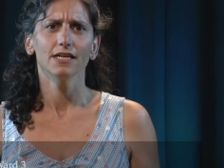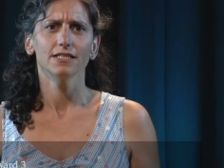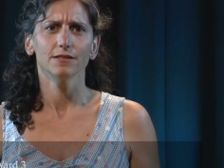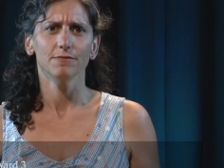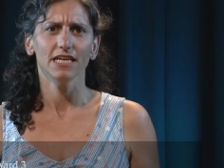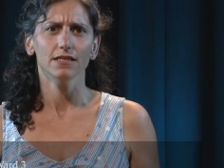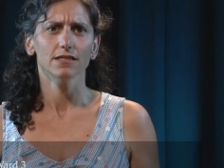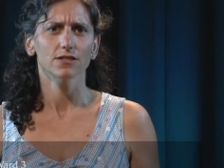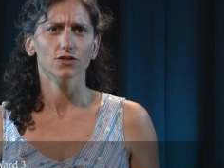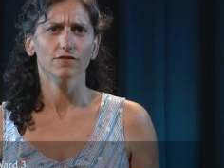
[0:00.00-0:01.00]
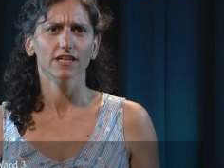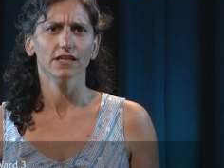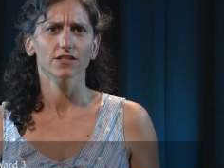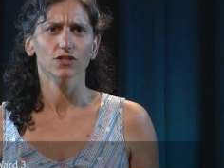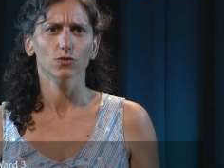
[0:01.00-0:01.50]
To me, serving
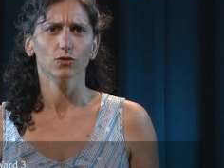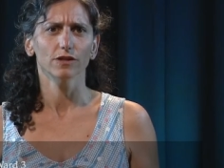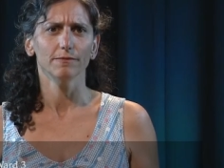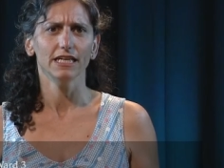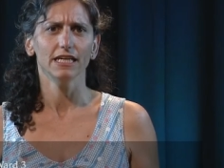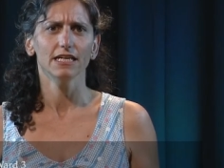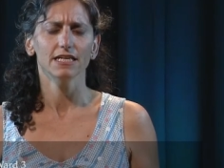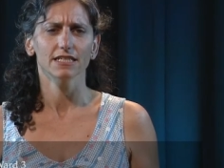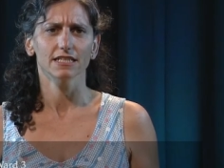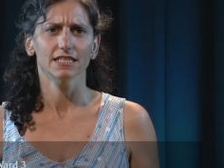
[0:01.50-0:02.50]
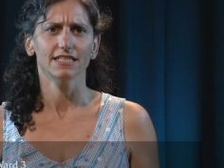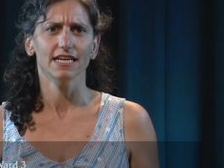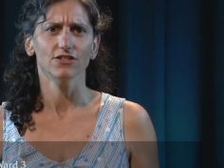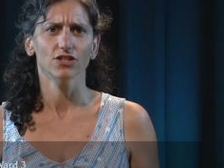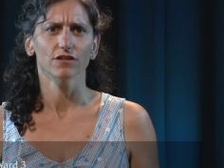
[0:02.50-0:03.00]
on the school committee is an
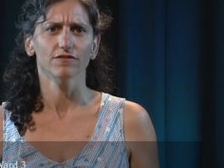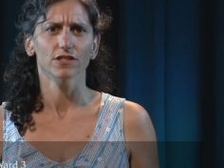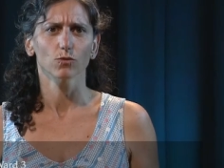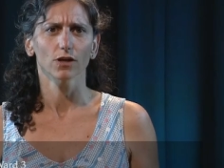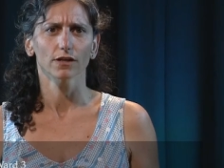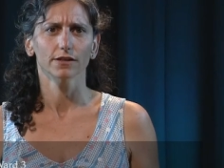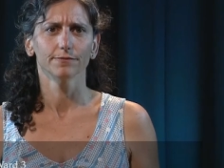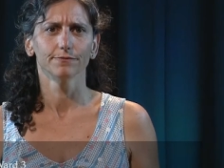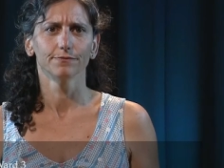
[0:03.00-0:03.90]
extension of this work.